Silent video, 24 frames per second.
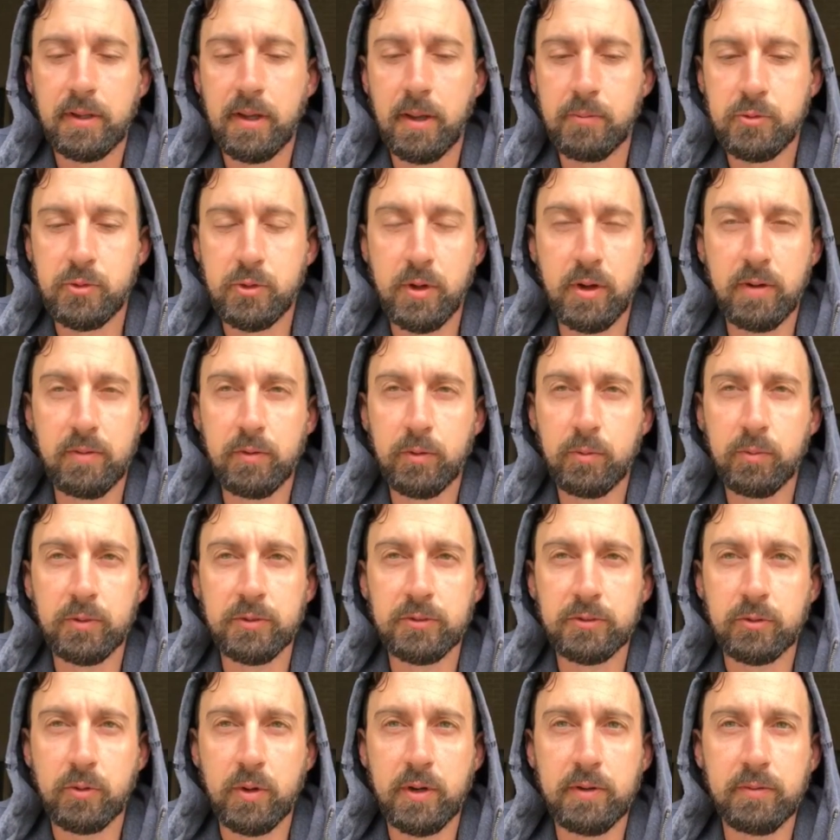I'm sure
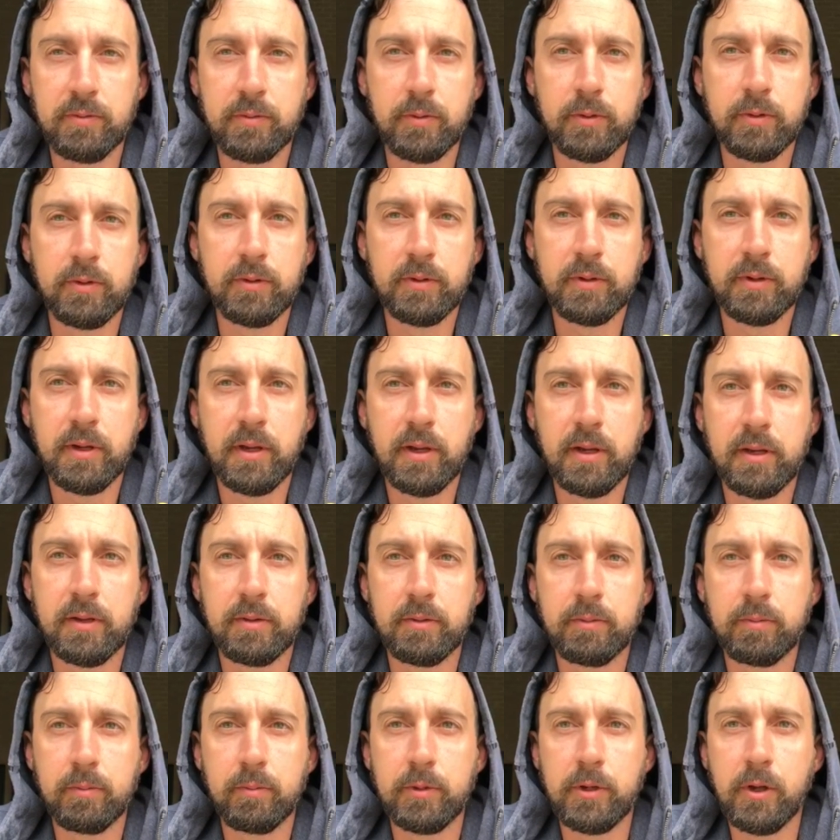everyone's grateful,
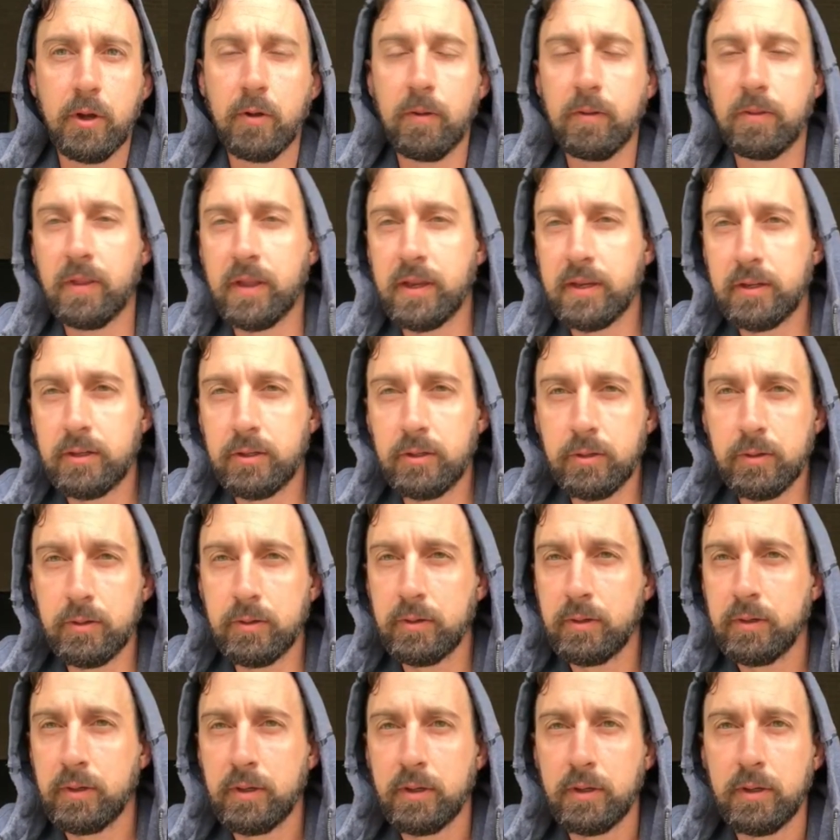and we all thank
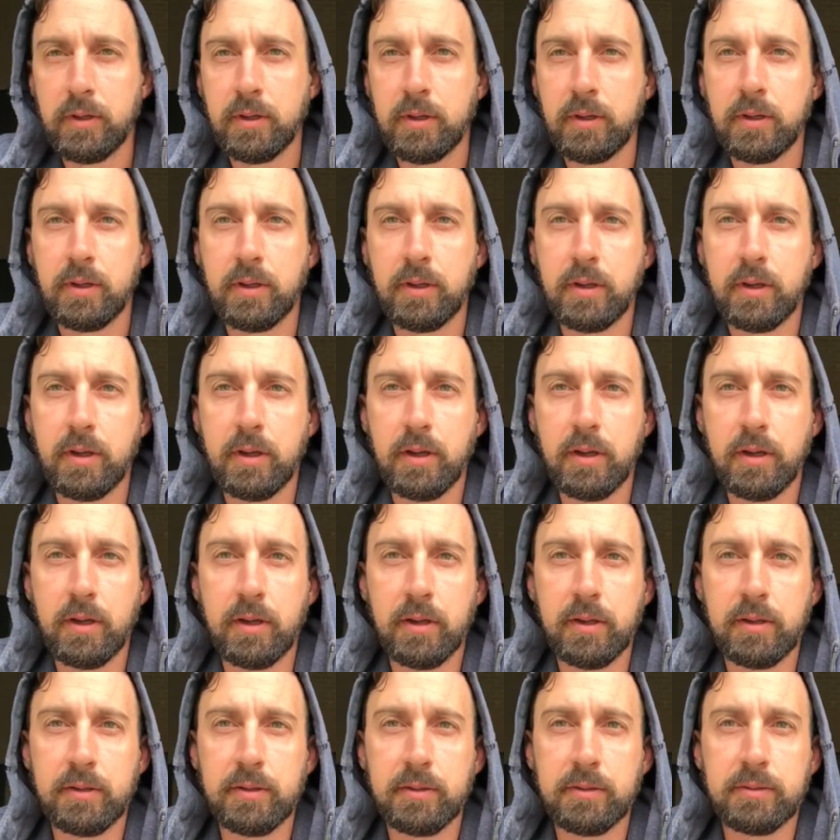you.
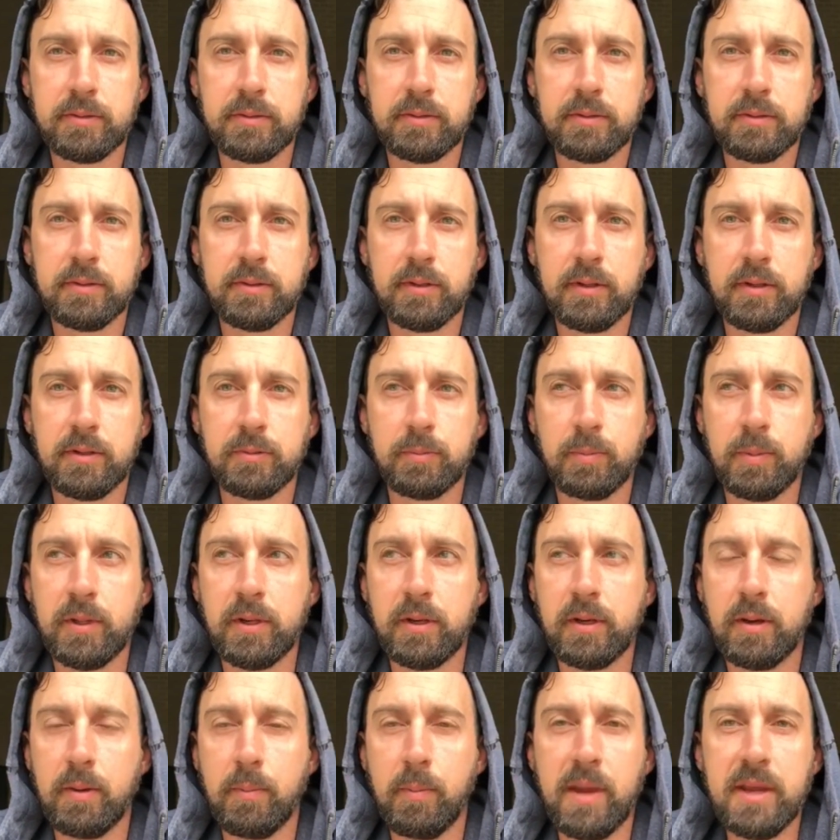It's
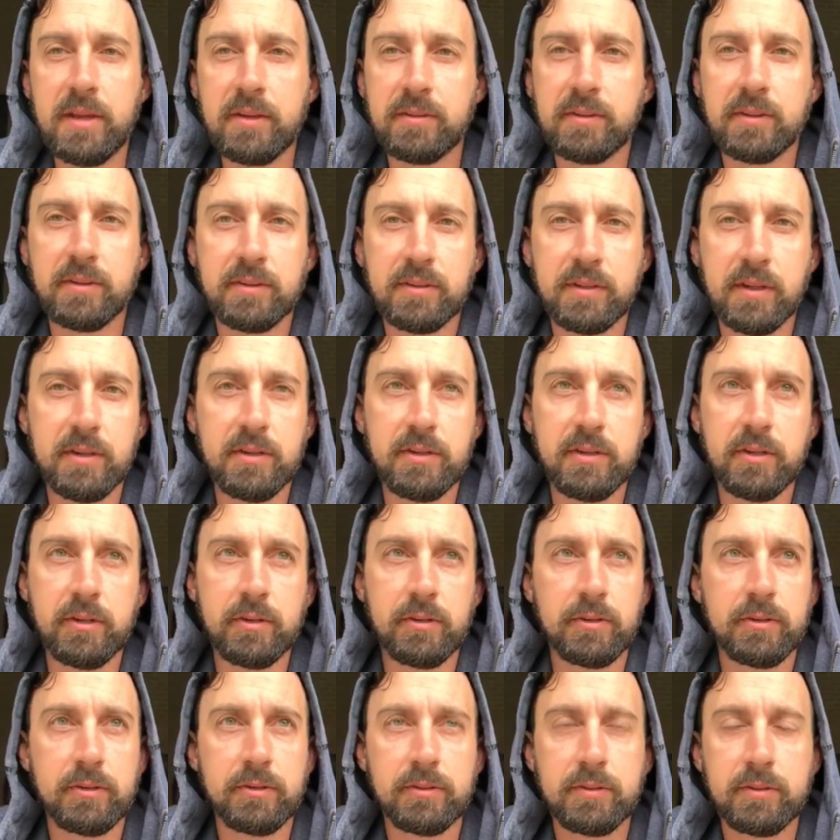been an amazing 10
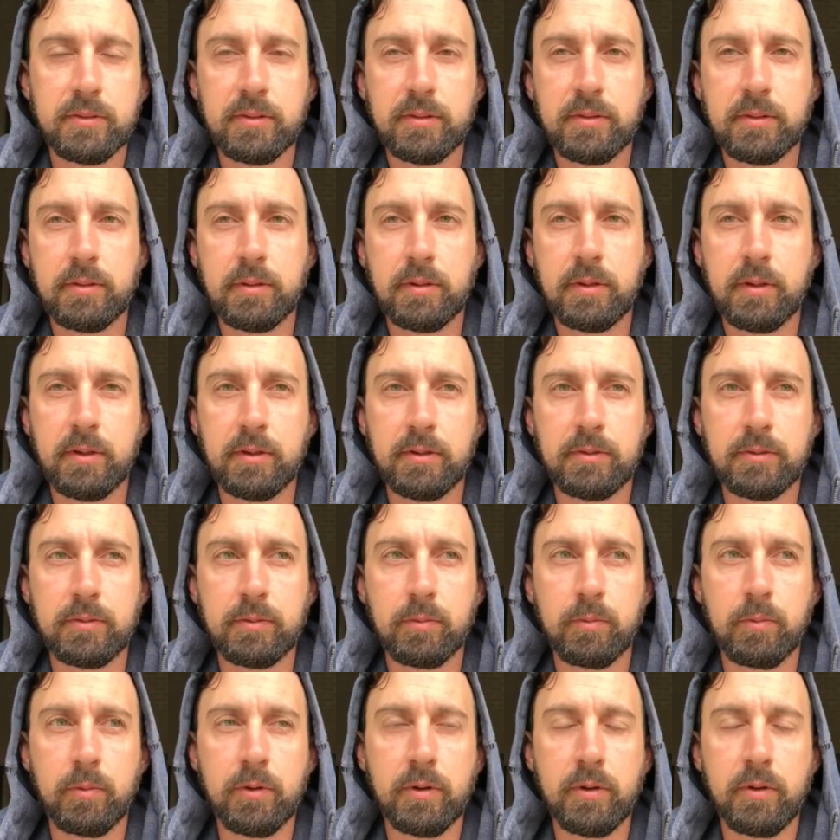years. It's
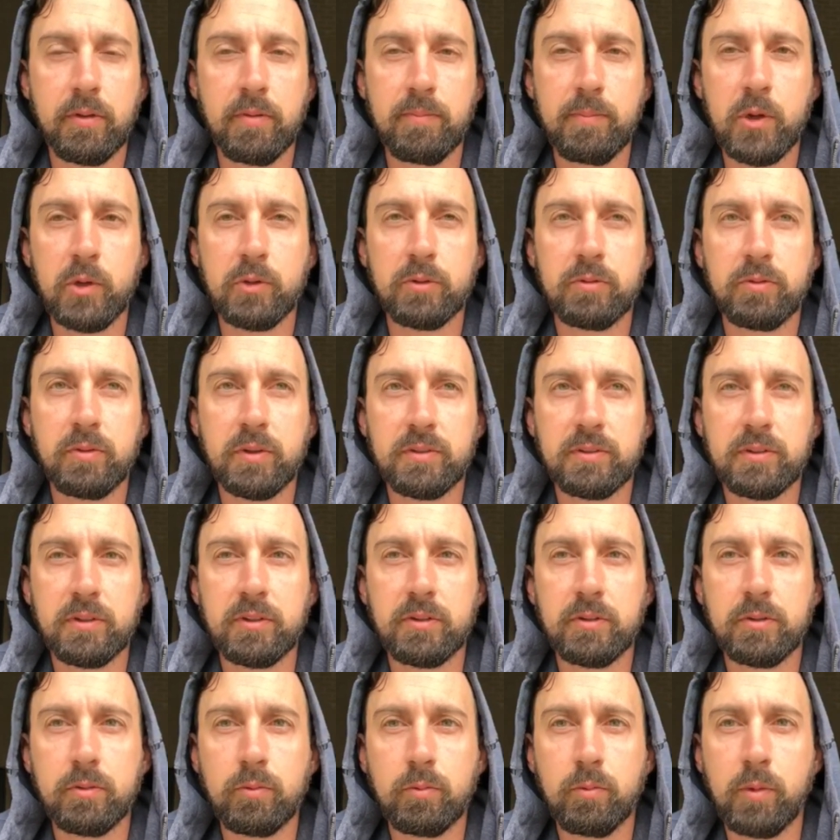one of the most
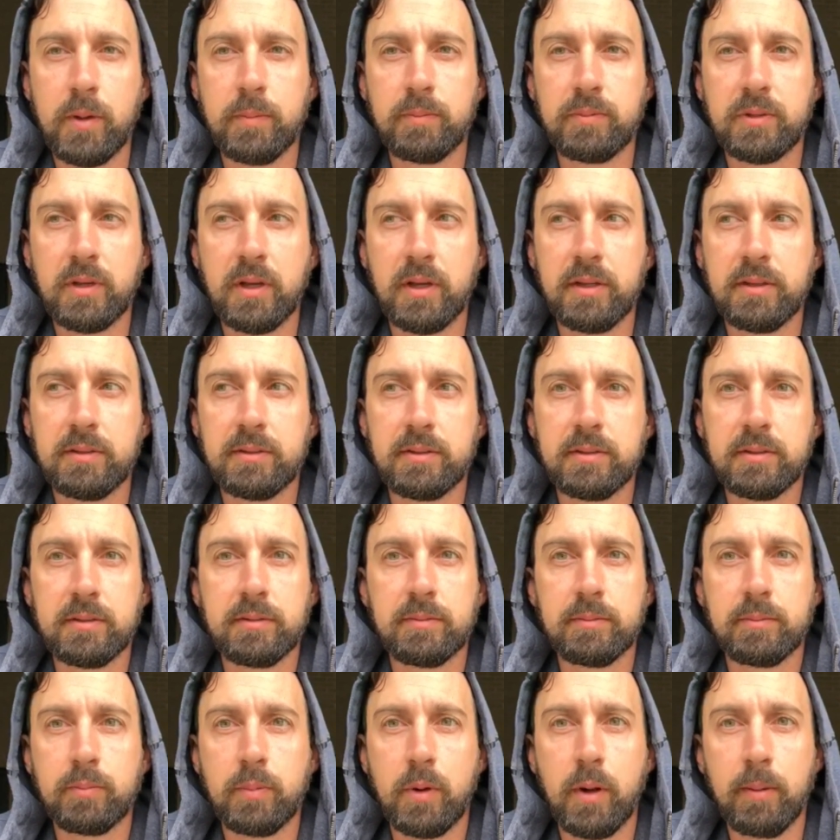visited websites
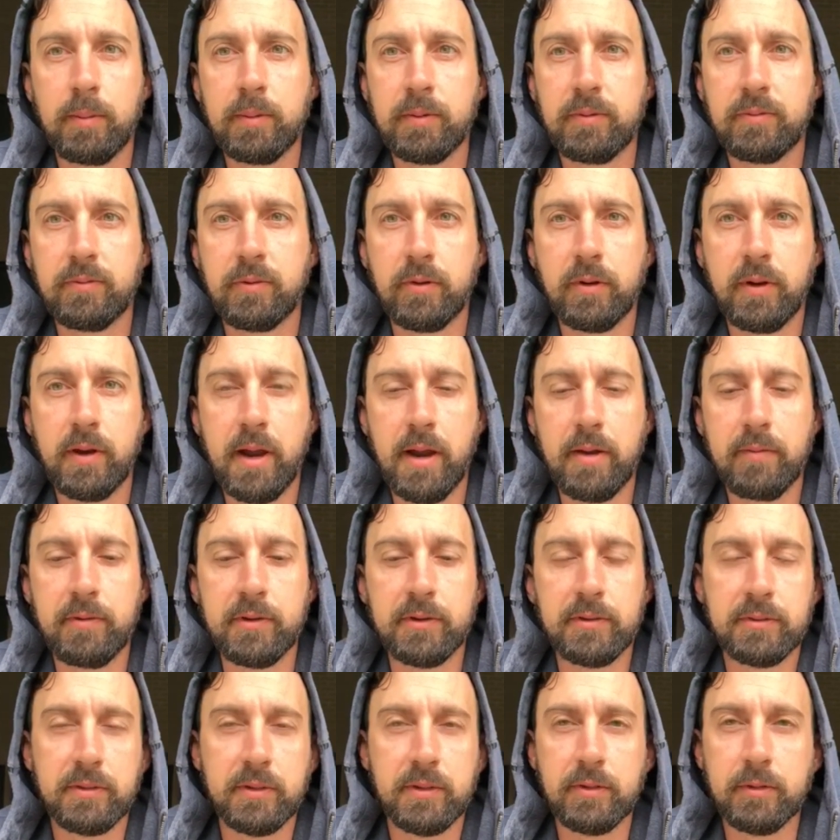probably for
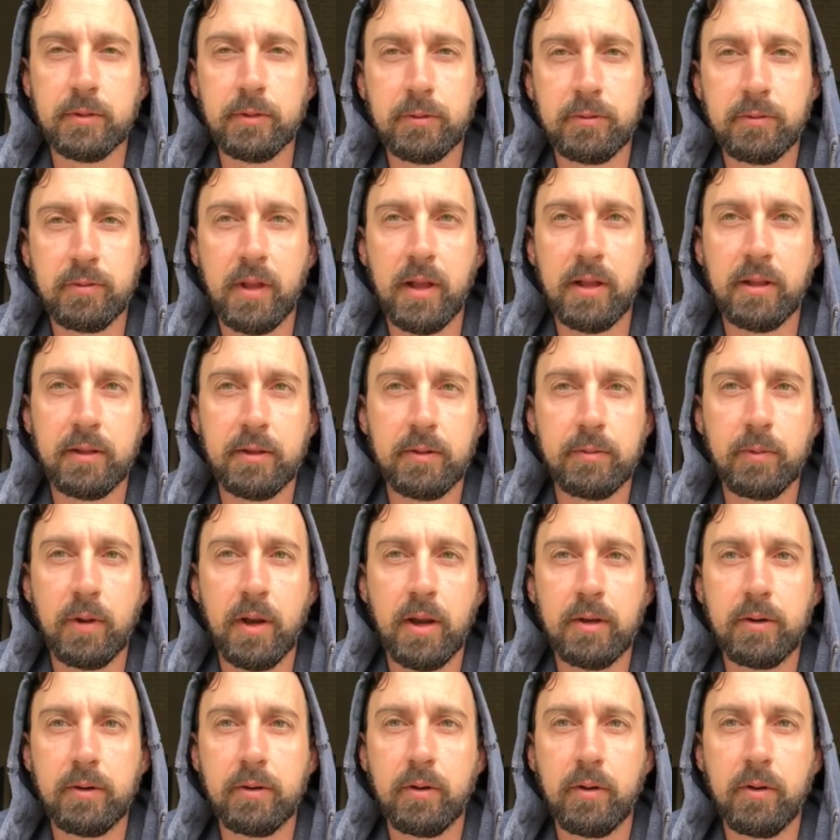every single Flatland
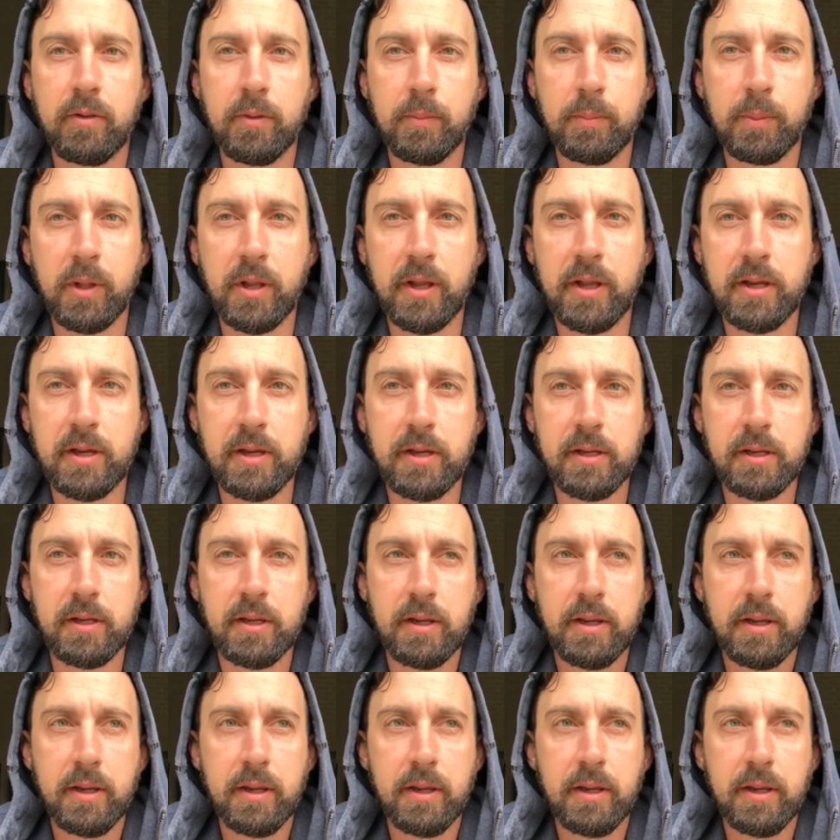rider on the planet.